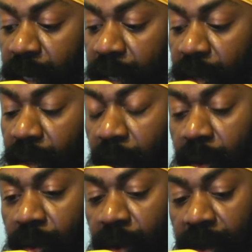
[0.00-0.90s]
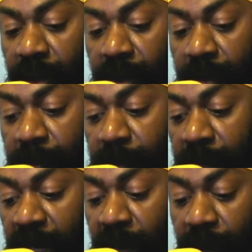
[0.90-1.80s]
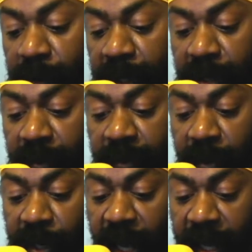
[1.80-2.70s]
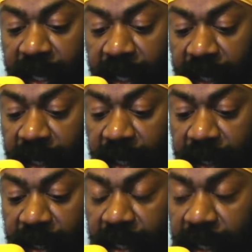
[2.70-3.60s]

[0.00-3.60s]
Now, I'm not going to read no further in